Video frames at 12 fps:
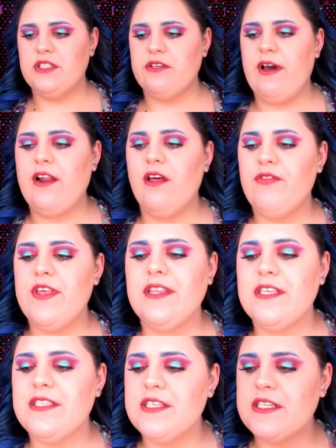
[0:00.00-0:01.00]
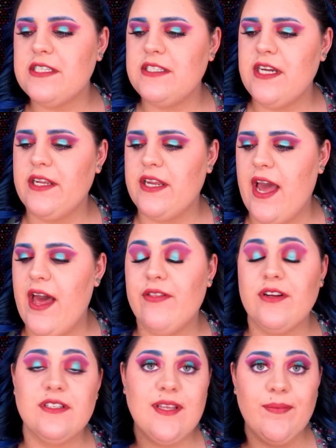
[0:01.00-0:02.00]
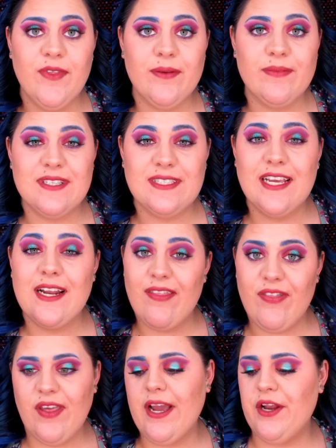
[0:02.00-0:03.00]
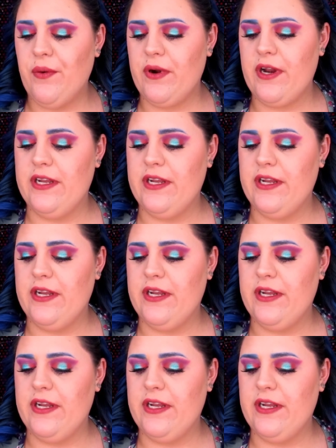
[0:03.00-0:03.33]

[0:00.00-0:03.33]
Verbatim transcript: So I don't think this look is done yet. There's something missing and I think I know what it